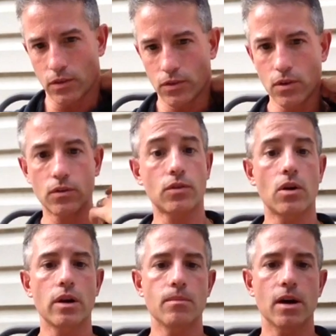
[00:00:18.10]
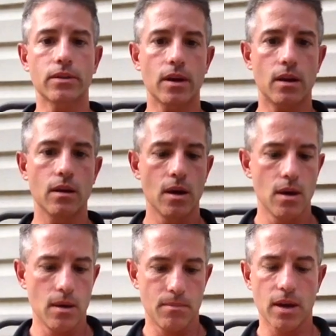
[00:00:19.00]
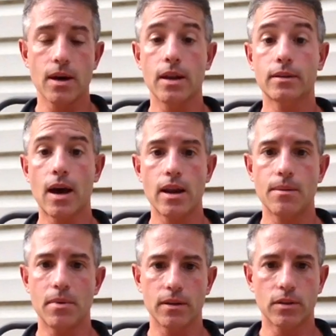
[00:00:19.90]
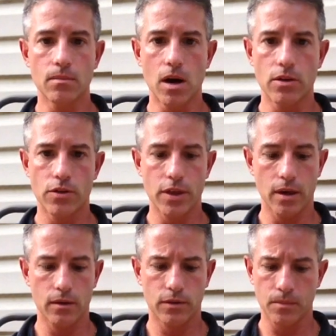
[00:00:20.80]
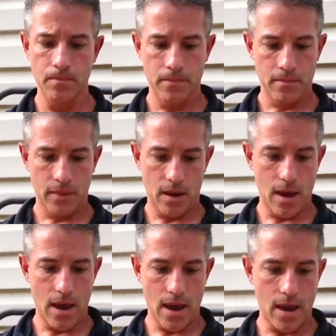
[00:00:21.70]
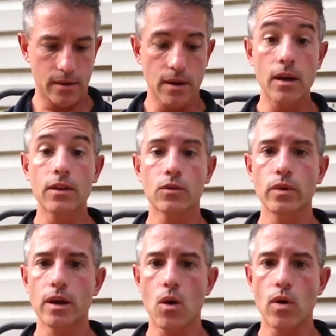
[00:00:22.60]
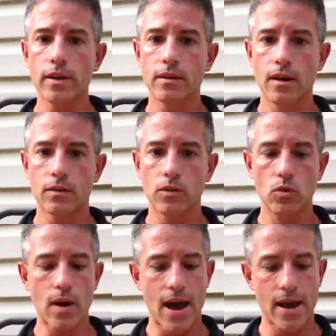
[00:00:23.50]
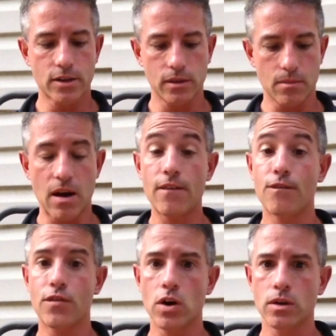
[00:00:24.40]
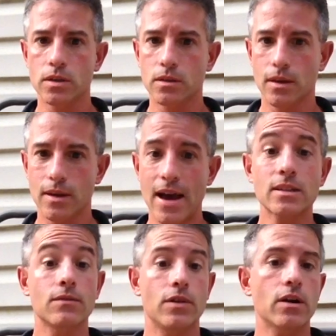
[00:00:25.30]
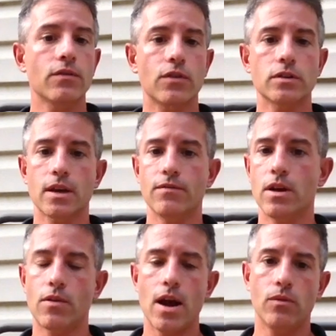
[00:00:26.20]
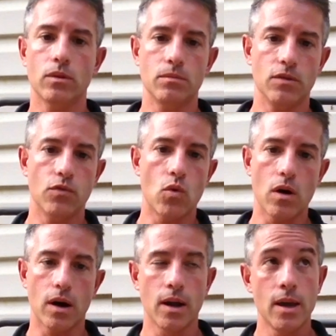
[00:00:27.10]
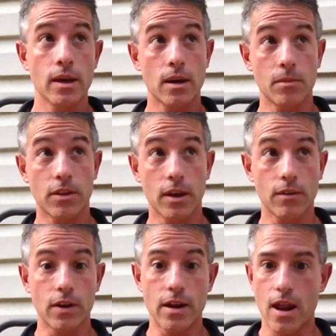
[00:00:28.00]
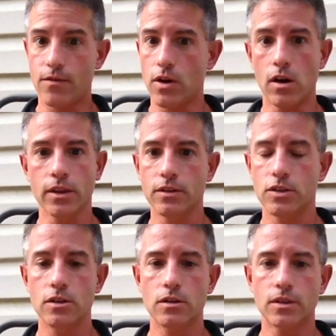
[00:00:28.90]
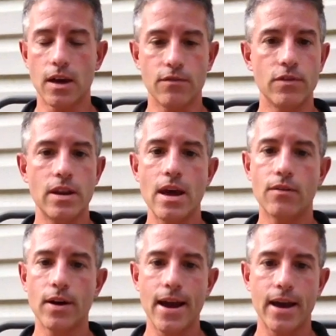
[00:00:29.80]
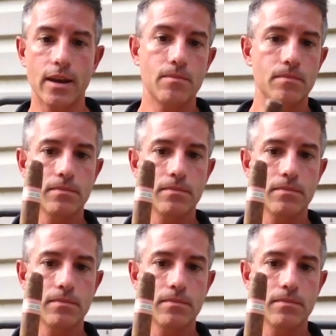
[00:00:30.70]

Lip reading: or so. Sorry about that. Been kind of tied up on some other things. And this week I wanted to get to actually my first, actually very first, I've never had one before. Come to think of it, out of all these years, I've never had